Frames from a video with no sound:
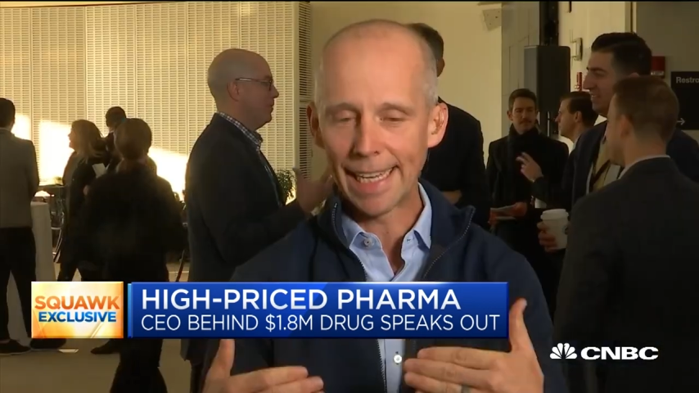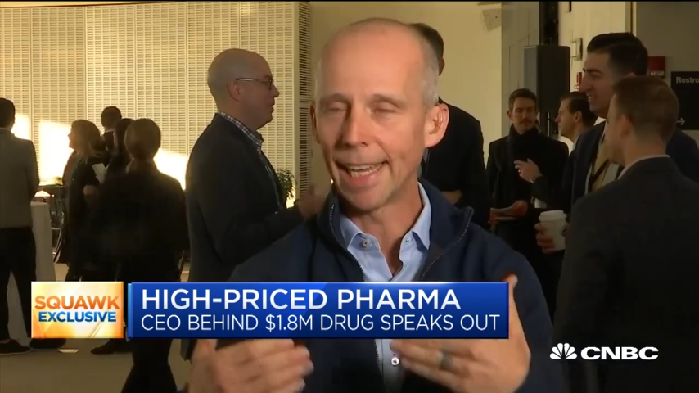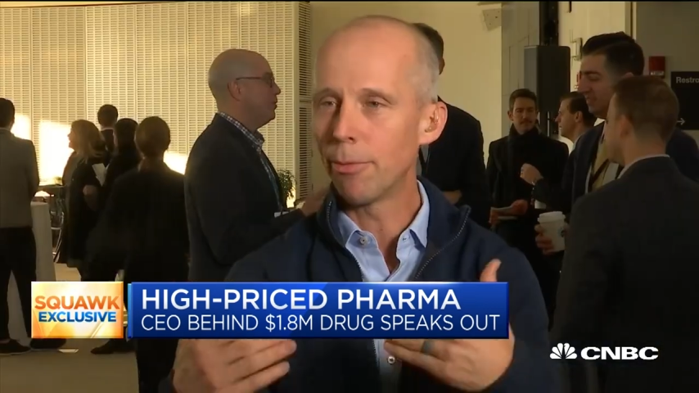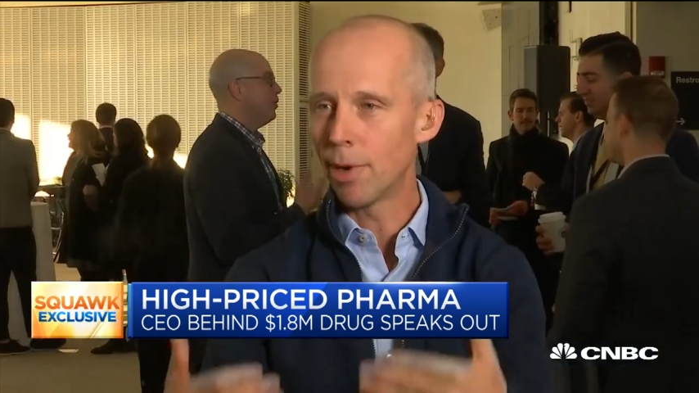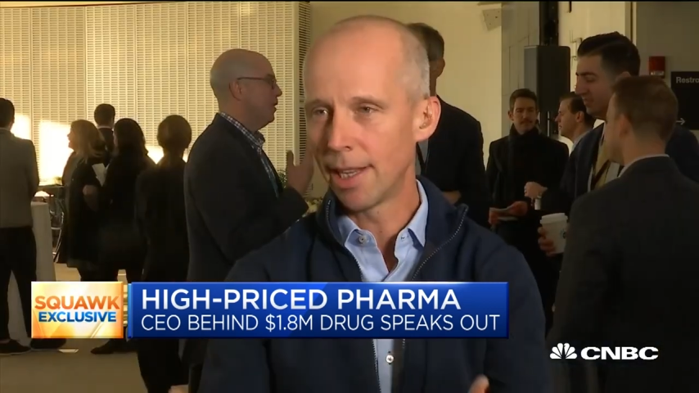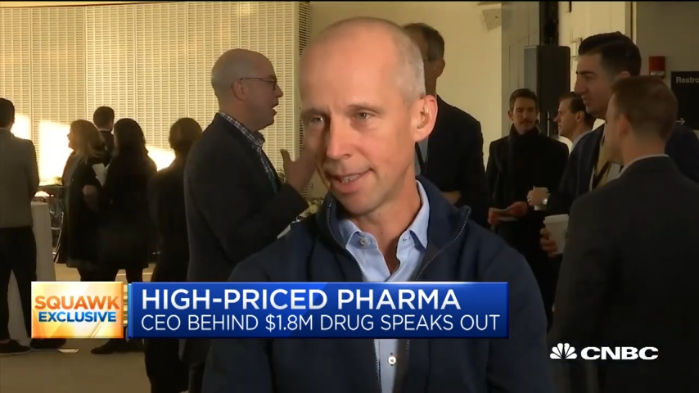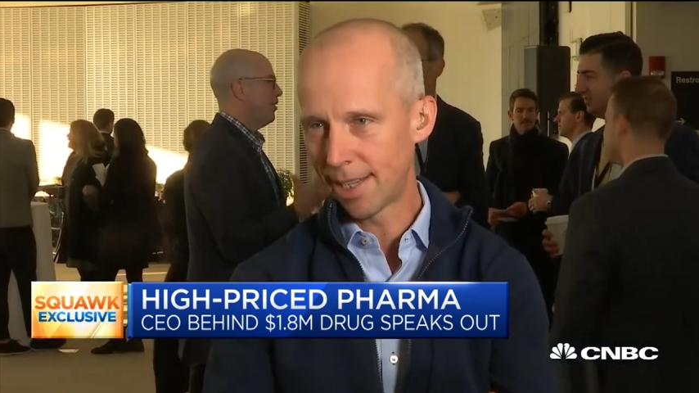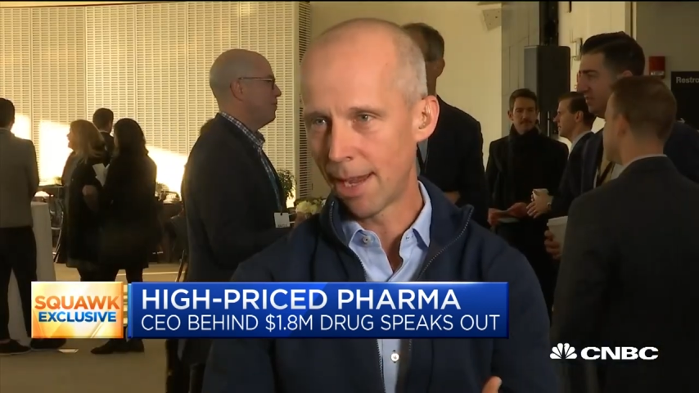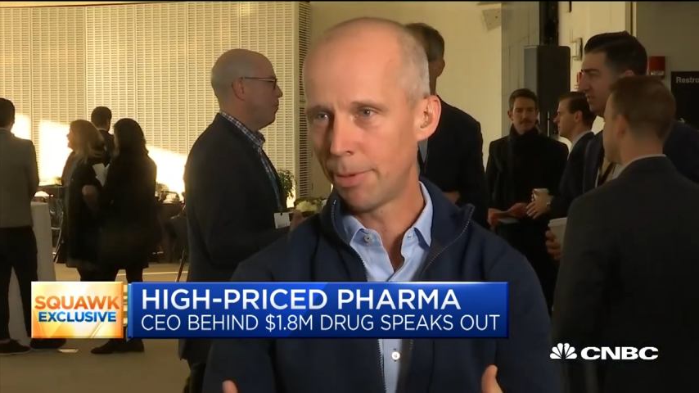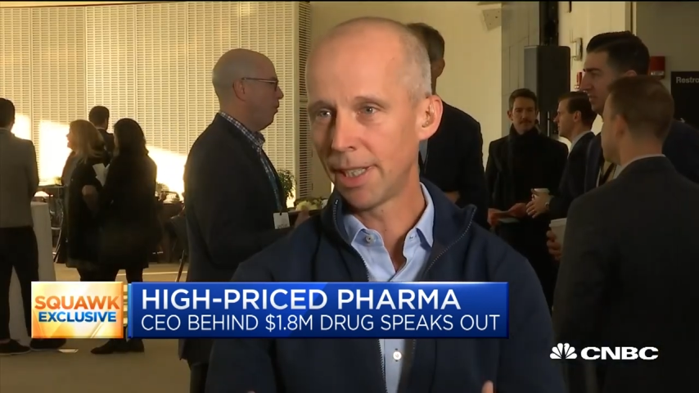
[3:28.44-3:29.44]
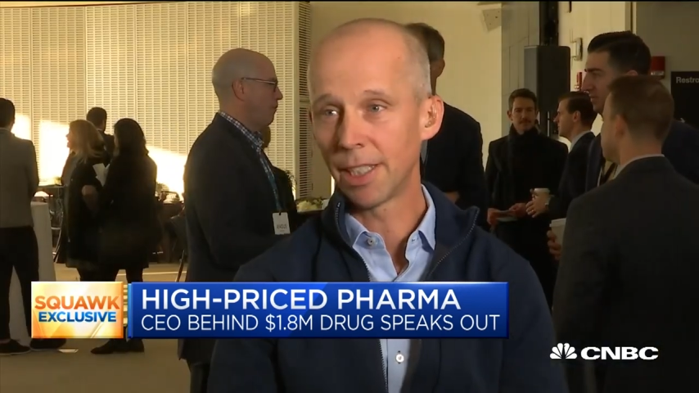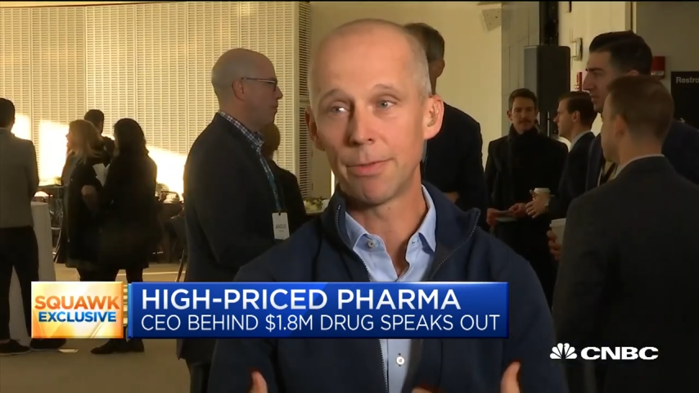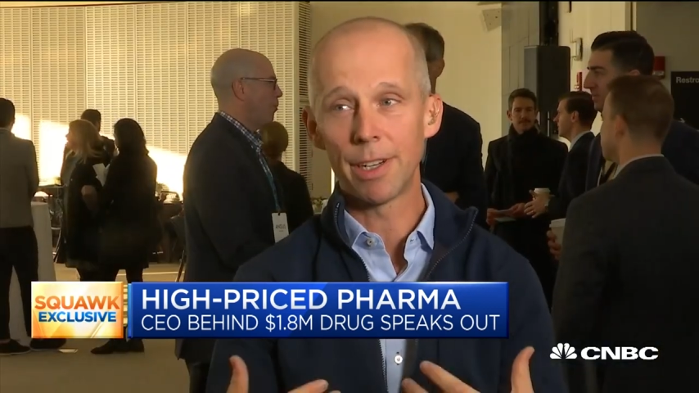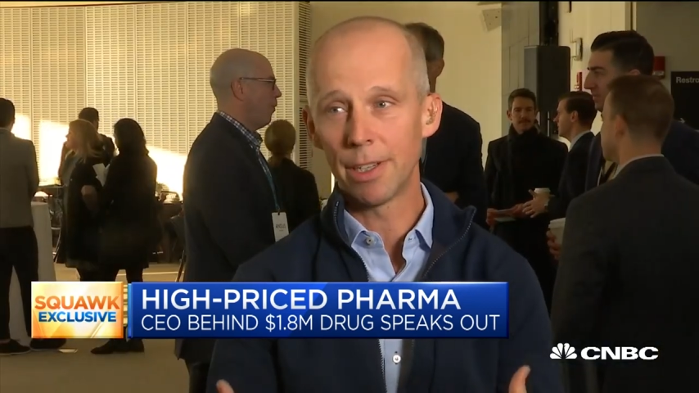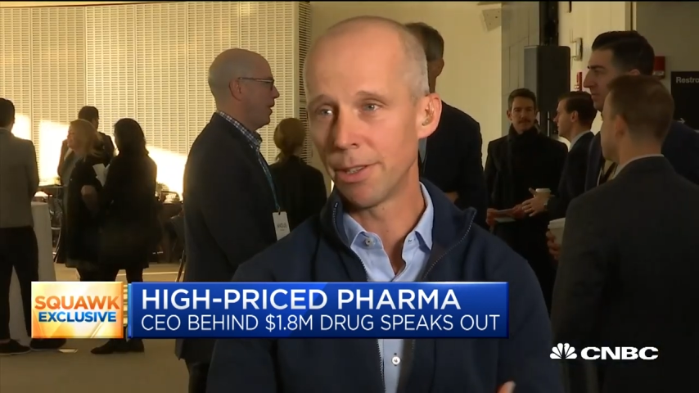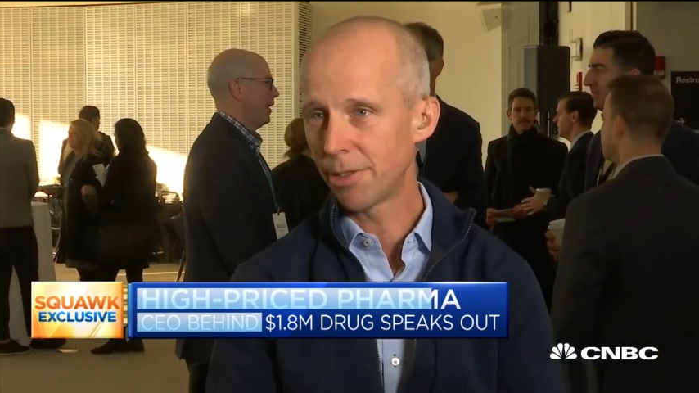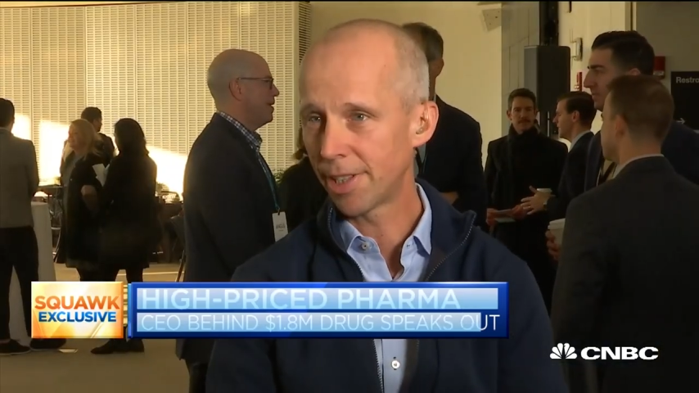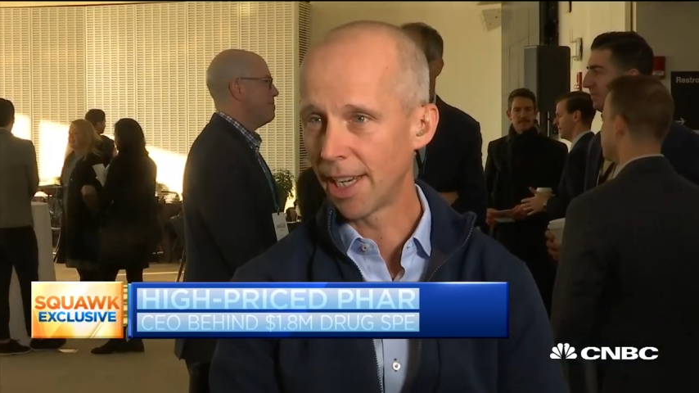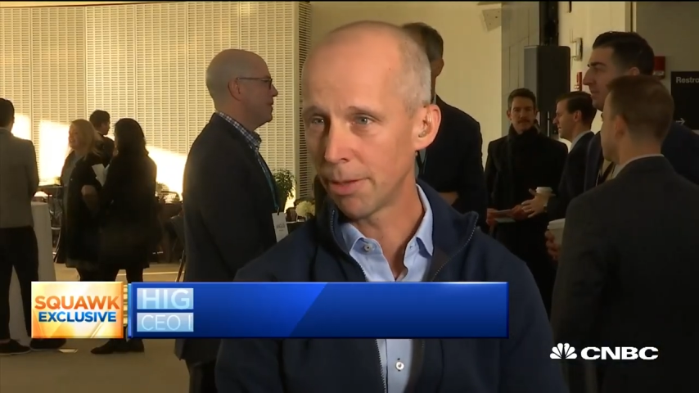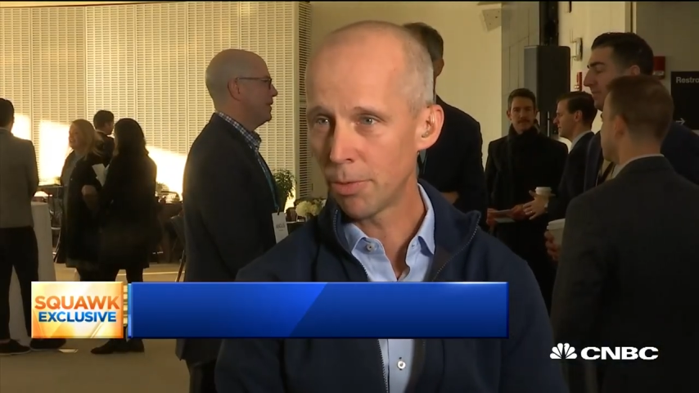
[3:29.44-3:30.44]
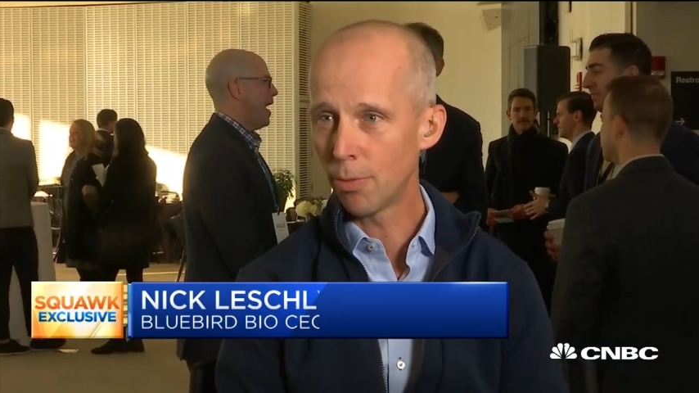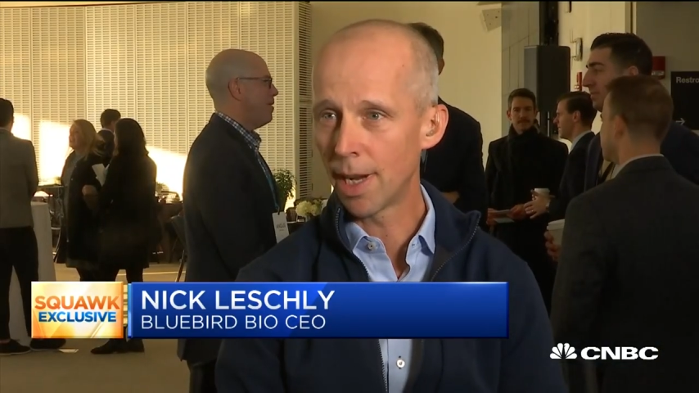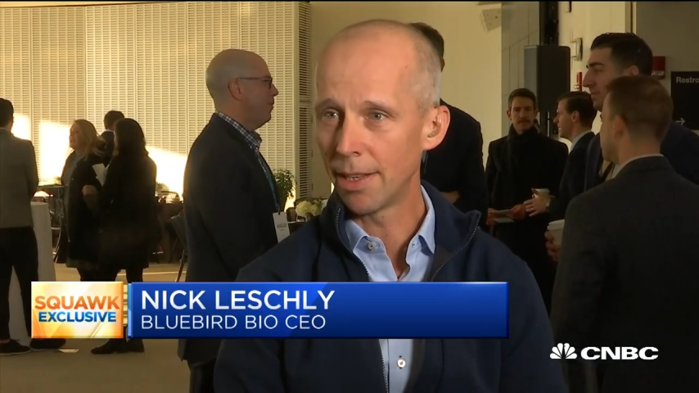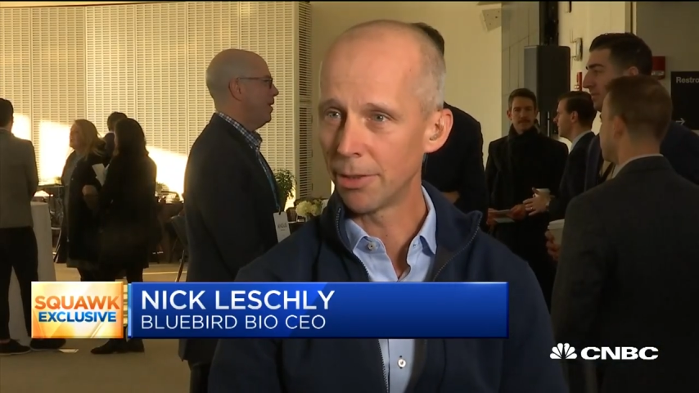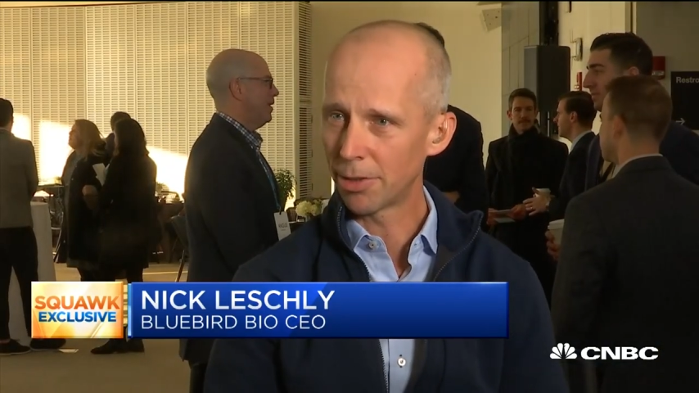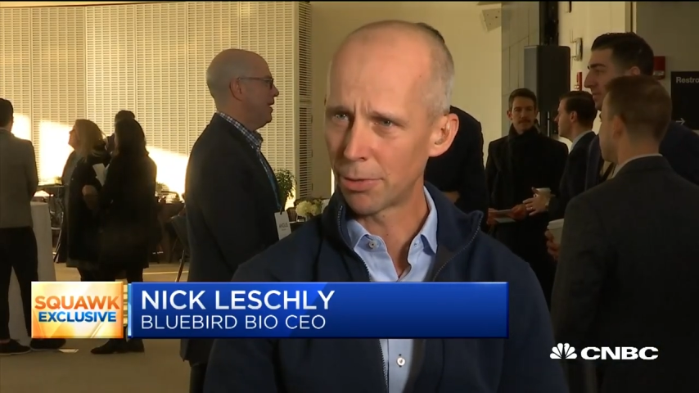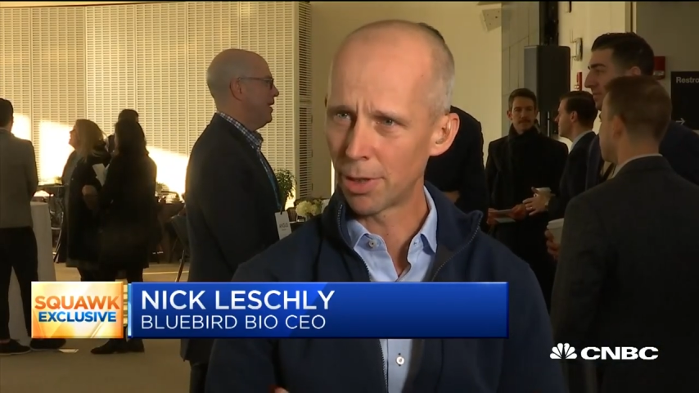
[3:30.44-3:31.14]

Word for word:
Speaker 1: get why that's happening. It's very understandable why there's